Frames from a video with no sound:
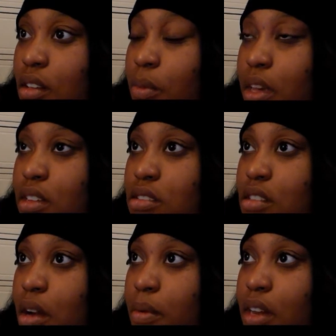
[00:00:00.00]
we could
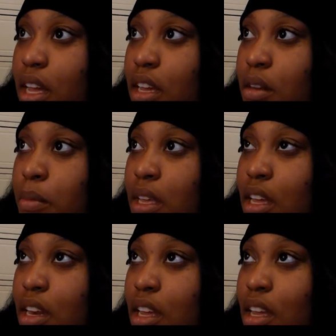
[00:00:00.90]
start with like the
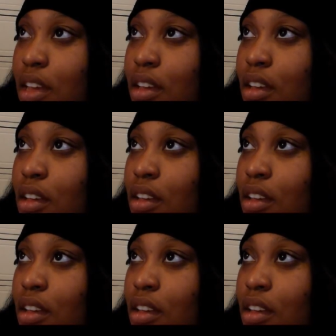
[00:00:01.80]
beginning.